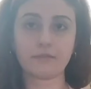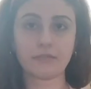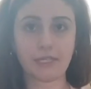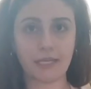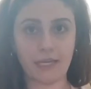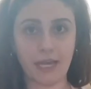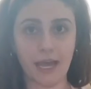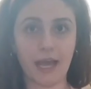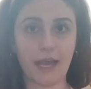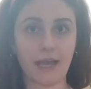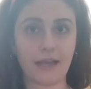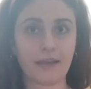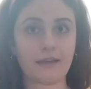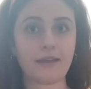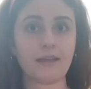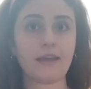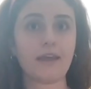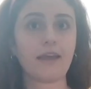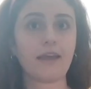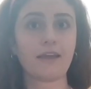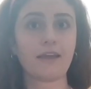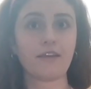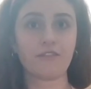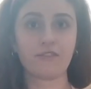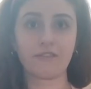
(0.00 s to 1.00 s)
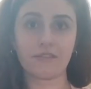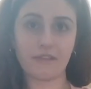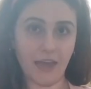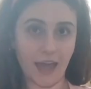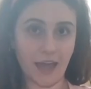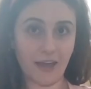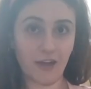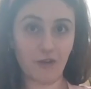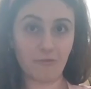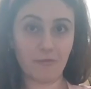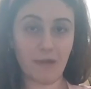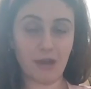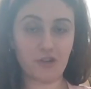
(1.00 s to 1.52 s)
Again,
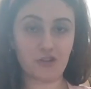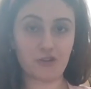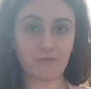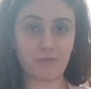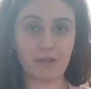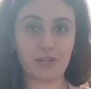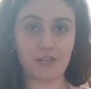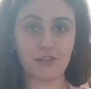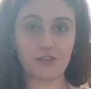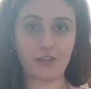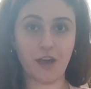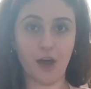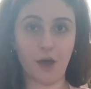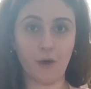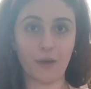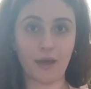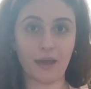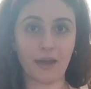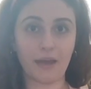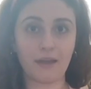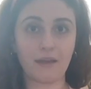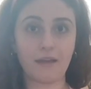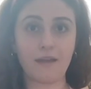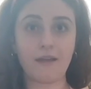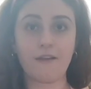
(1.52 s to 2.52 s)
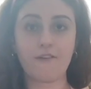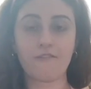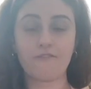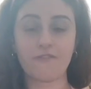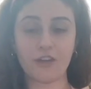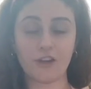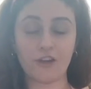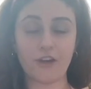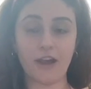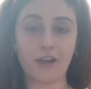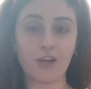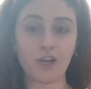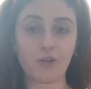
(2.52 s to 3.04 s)
get your measurements going,
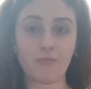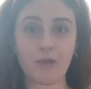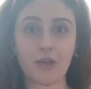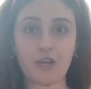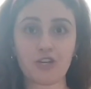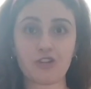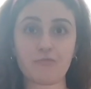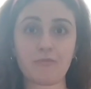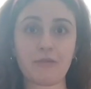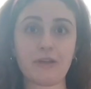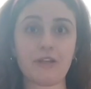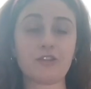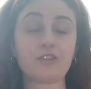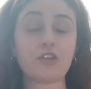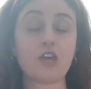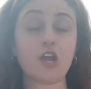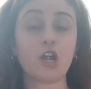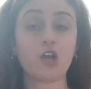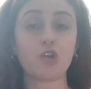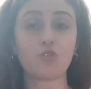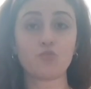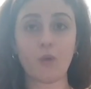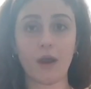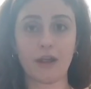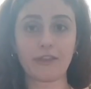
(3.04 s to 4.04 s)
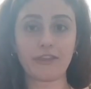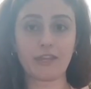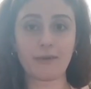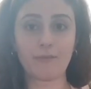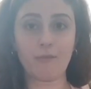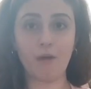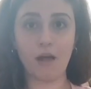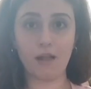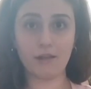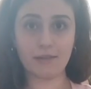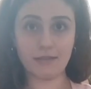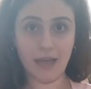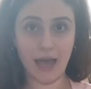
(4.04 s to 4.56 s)
figure out your measurements, write them
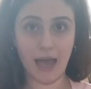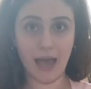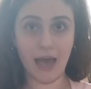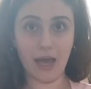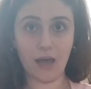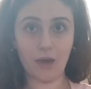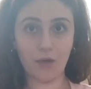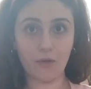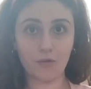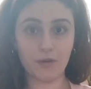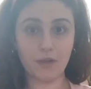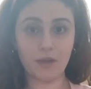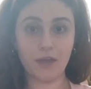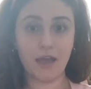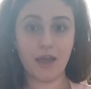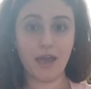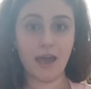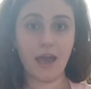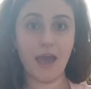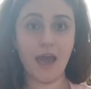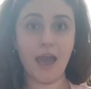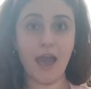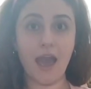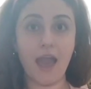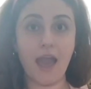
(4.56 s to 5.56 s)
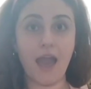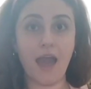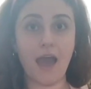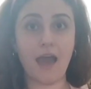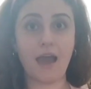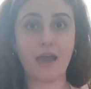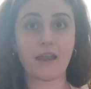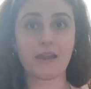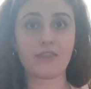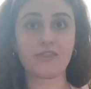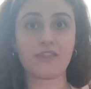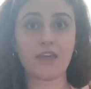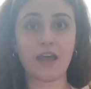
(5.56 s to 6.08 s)
all down,
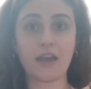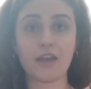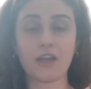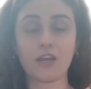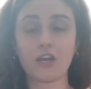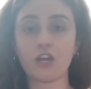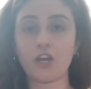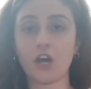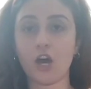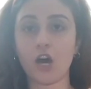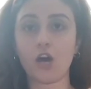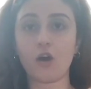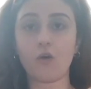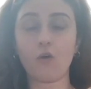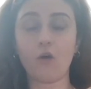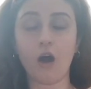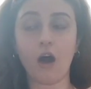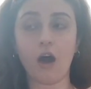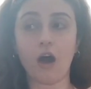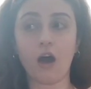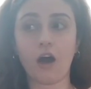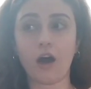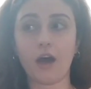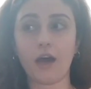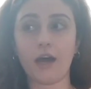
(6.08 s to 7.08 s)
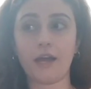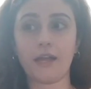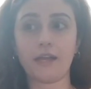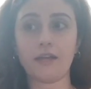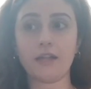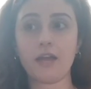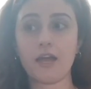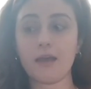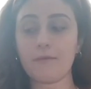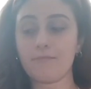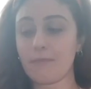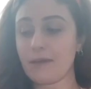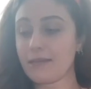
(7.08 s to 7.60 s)
and then go
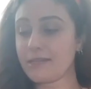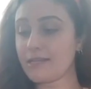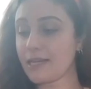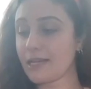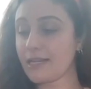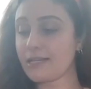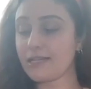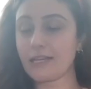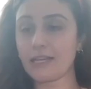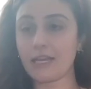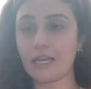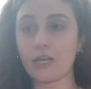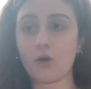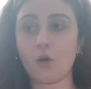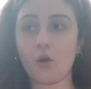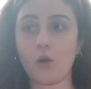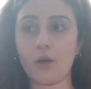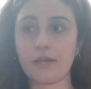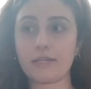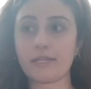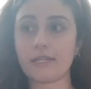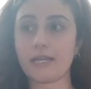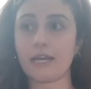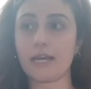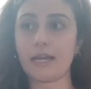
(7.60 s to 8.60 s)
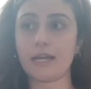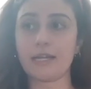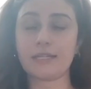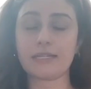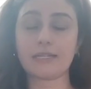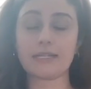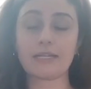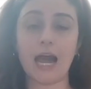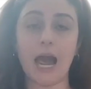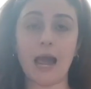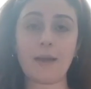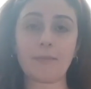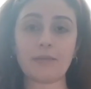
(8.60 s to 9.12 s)
on Mystic City
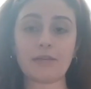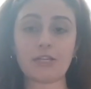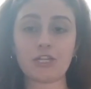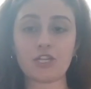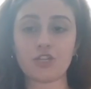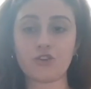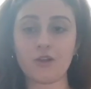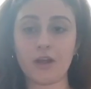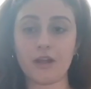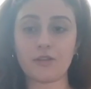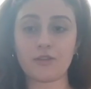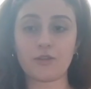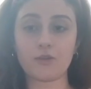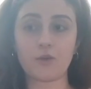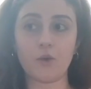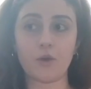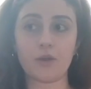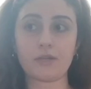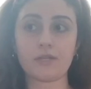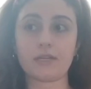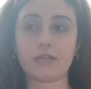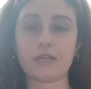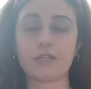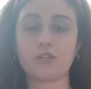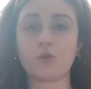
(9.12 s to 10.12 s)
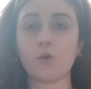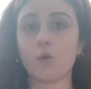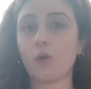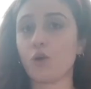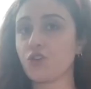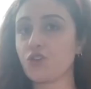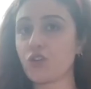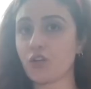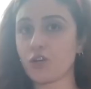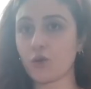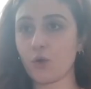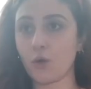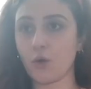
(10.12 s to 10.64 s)
corsets, Timeless Trends corsets,
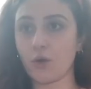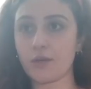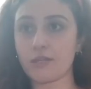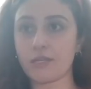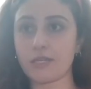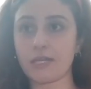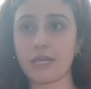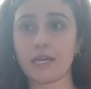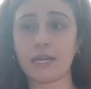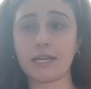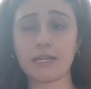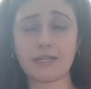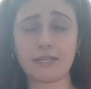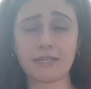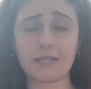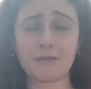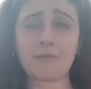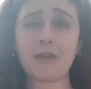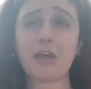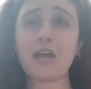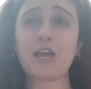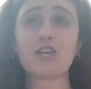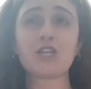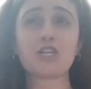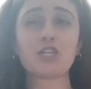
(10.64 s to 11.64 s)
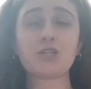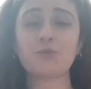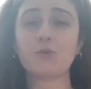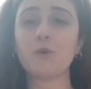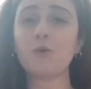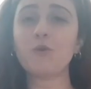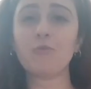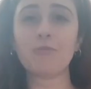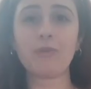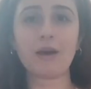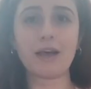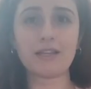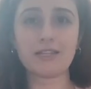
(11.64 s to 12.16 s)
Orchid corsets,
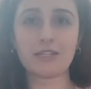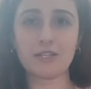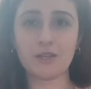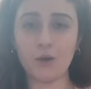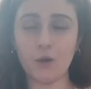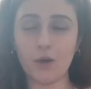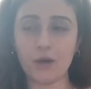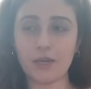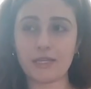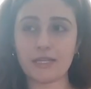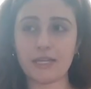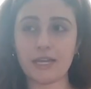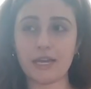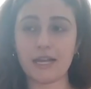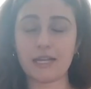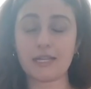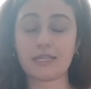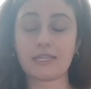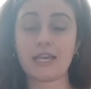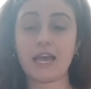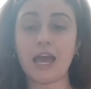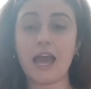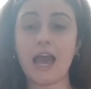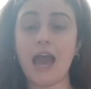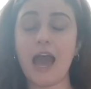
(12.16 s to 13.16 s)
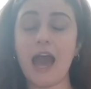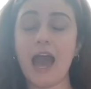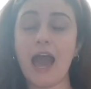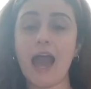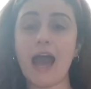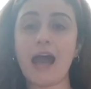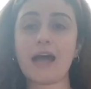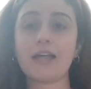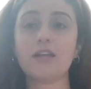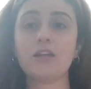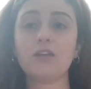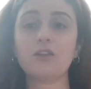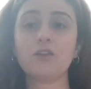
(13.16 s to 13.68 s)
Swoon Bust corsets,
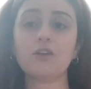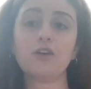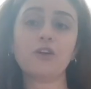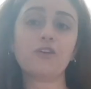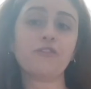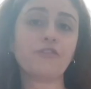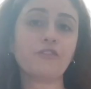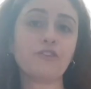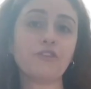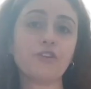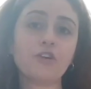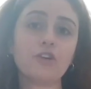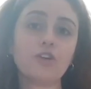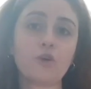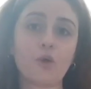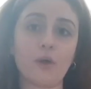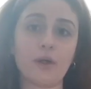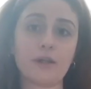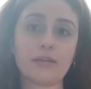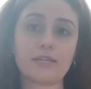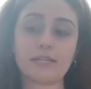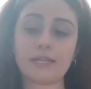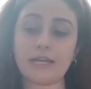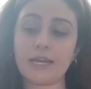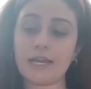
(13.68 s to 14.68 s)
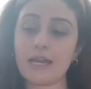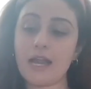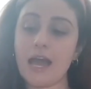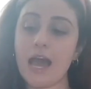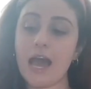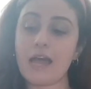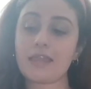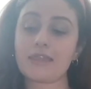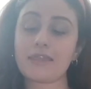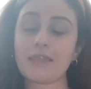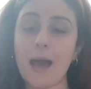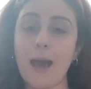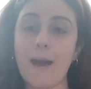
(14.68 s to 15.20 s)
and look for a corset
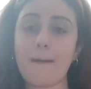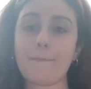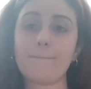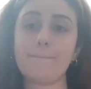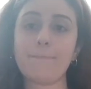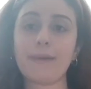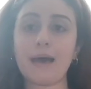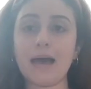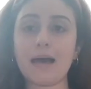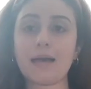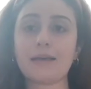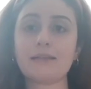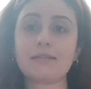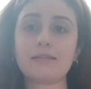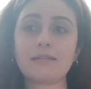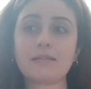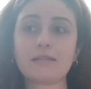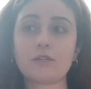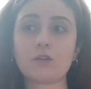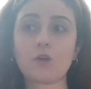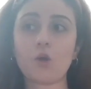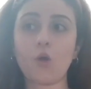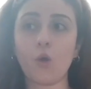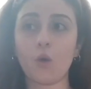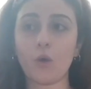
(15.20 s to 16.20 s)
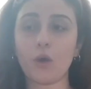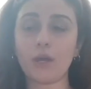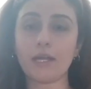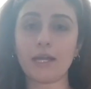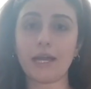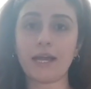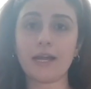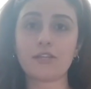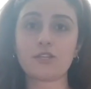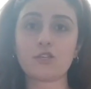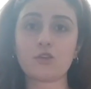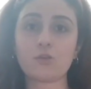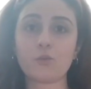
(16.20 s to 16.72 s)
that best
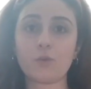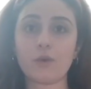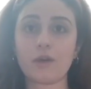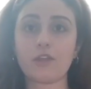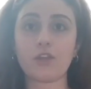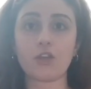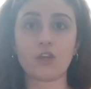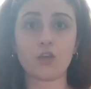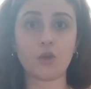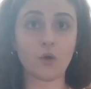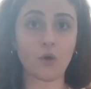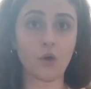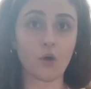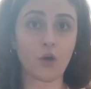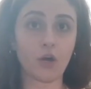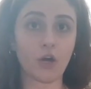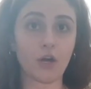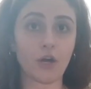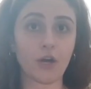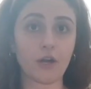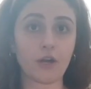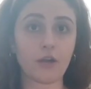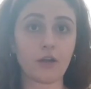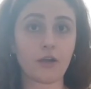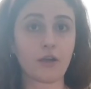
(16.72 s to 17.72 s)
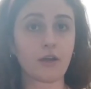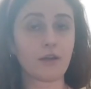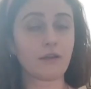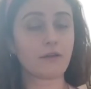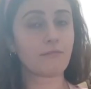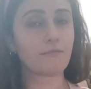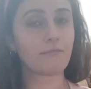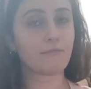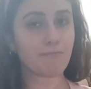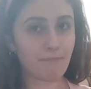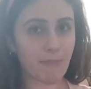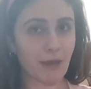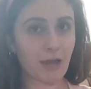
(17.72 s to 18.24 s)
correlates with your
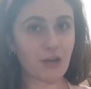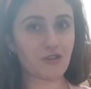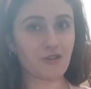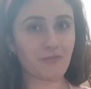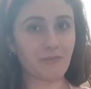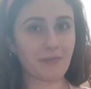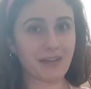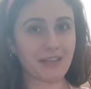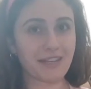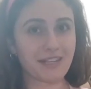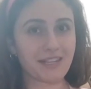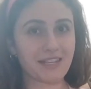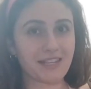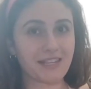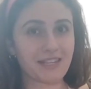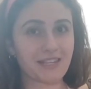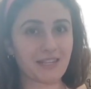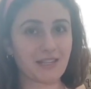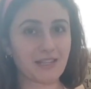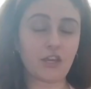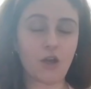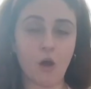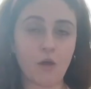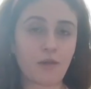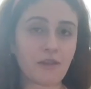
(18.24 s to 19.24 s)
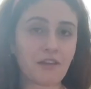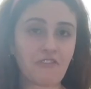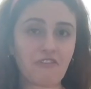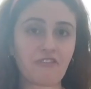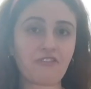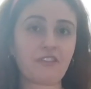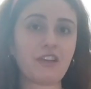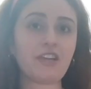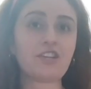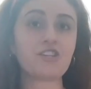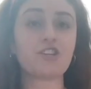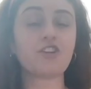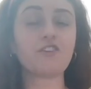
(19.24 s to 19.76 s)
measurements. The only
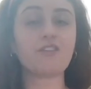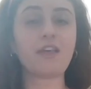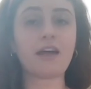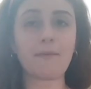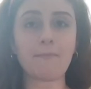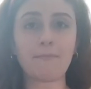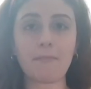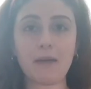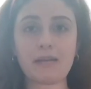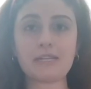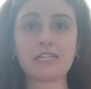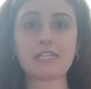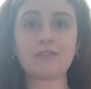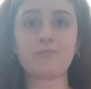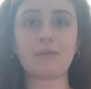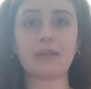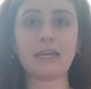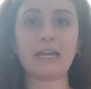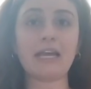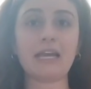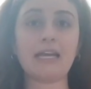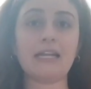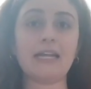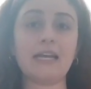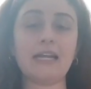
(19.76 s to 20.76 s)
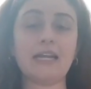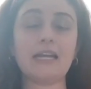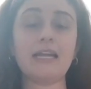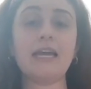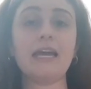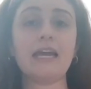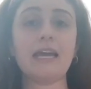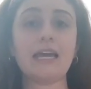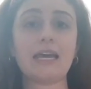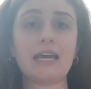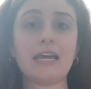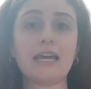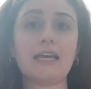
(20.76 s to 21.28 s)
feature that must be in it
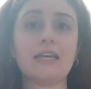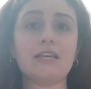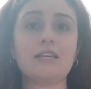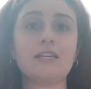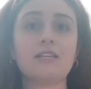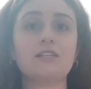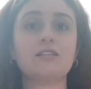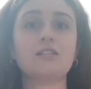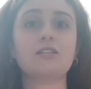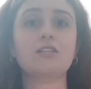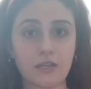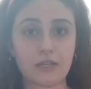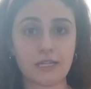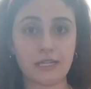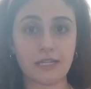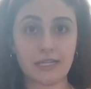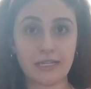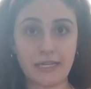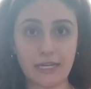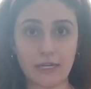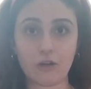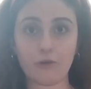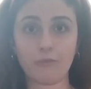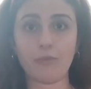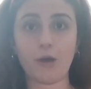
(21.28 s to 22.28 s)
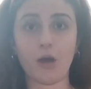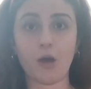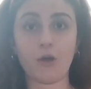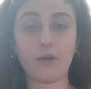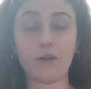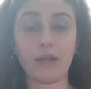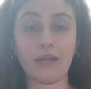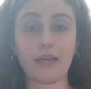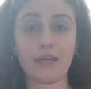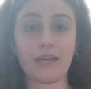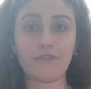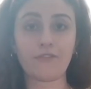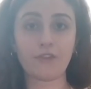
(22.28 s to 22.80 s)
is steel
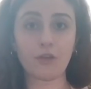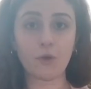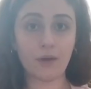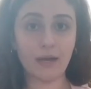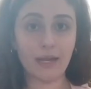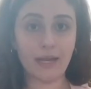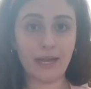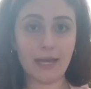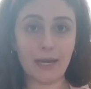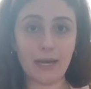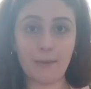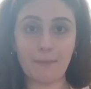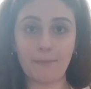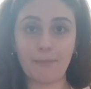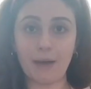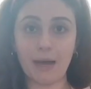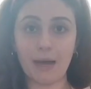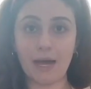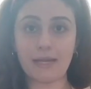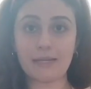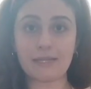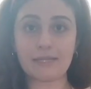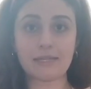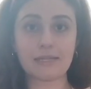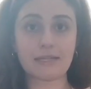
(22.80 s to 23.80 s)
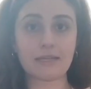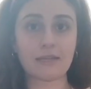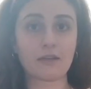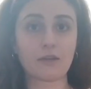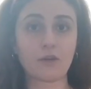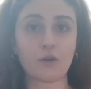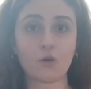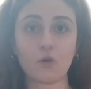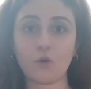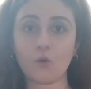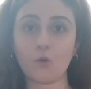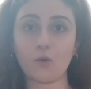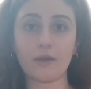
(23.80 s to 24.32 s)
boning. If you want to get a busk,
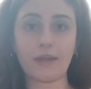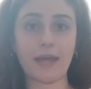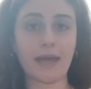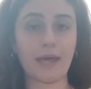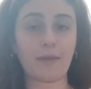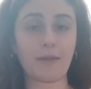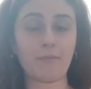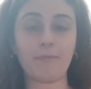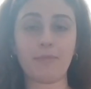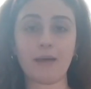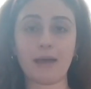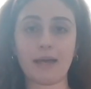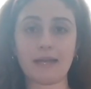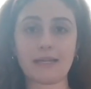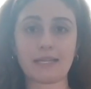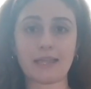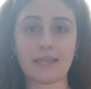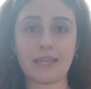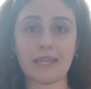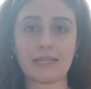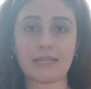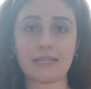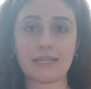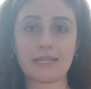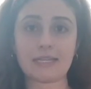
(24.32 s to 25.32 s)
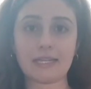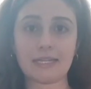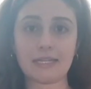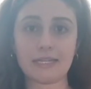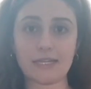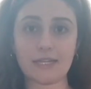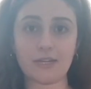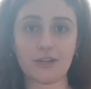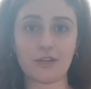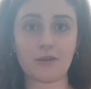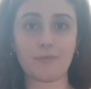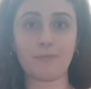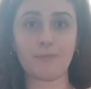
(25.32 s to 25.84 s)
cool, get a busk. This is
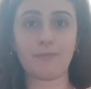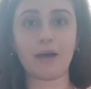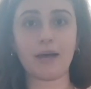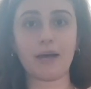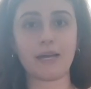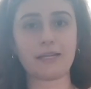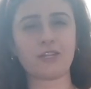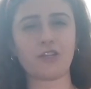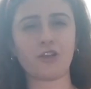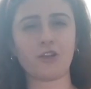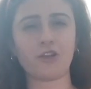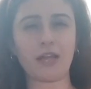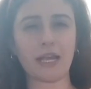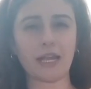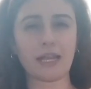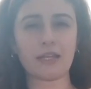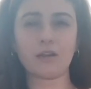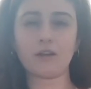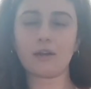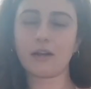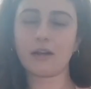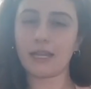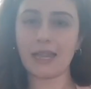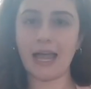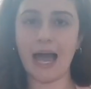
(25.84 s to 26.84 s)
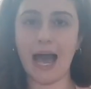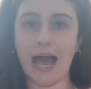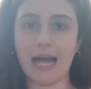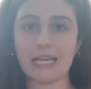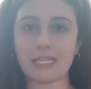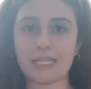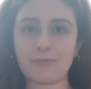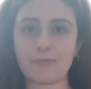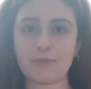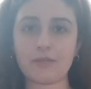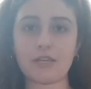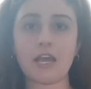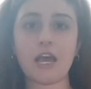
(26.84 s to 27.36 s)
considered a busk. They're like little
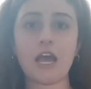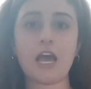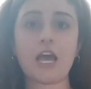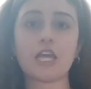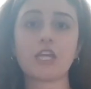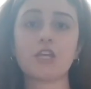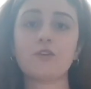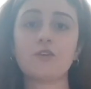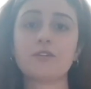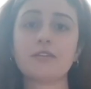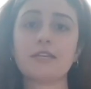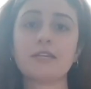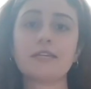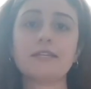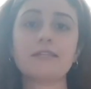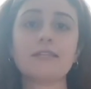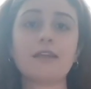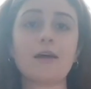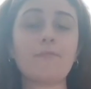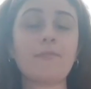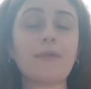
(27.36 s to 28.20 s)
clasps. You see some